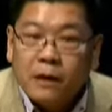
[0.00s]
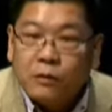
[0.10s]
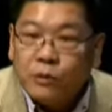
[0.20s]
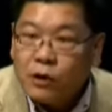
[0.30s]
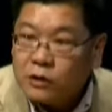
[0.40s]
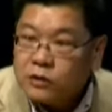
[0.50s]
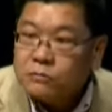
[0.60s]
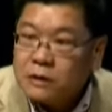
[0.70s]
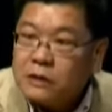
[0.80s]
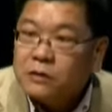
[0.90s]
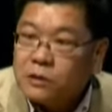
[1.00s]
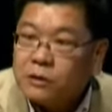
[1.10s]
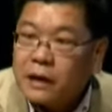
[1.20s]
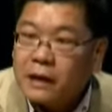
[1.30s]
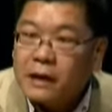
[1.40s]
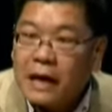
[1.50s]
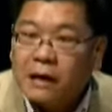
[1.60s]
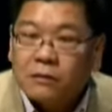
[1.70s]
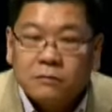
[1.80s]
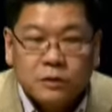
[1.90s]
we also need to look at
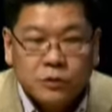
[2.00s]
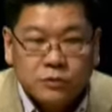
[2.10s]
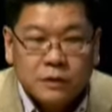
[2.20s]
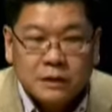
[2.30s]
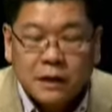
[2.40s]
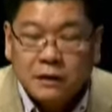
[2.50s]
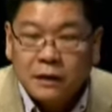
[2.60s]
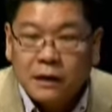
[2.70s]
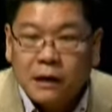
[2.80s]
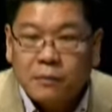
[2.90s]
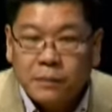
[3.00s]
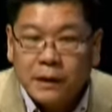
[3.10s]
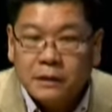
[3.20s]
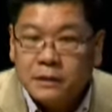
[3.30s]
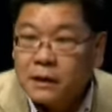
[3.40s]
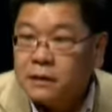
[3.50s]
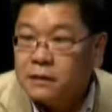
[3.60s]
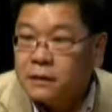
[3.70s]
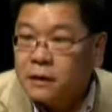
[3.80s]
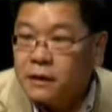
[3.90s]
how storytelling are being
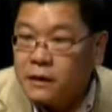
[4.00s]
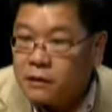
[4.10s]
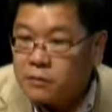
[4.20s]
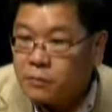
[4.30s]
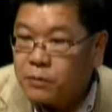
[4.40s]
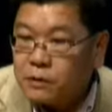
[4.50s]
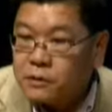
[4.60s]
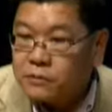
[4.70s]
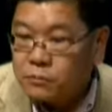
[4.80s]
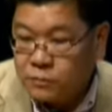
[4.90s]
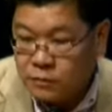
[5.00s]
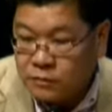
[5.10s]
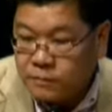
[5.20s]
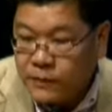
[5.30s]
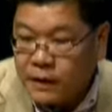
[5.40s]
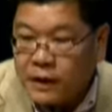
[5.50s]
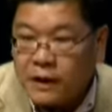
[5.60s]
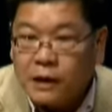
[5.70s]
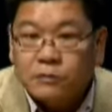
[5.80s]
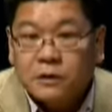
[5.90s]
done in other parts of the world. And
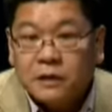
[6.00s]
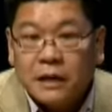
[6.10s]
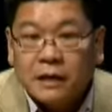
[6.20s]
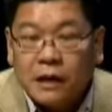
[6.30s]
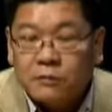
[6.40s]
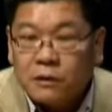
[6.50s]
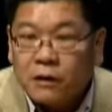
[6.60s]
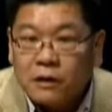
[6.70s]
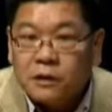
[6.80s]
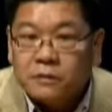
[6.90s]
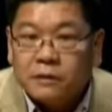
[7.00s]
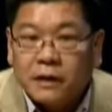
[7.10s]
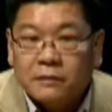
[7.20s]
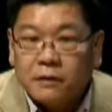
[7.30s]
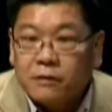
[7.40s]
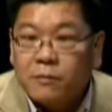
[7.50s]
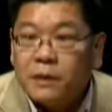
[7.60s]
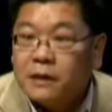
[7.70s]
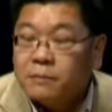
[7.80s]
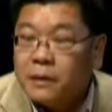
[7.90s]
I would say, I would argue that there are
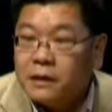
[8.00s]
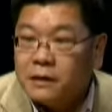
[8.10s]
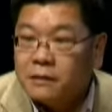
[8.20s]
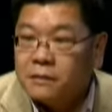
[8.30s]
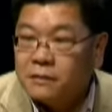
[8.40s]
many, many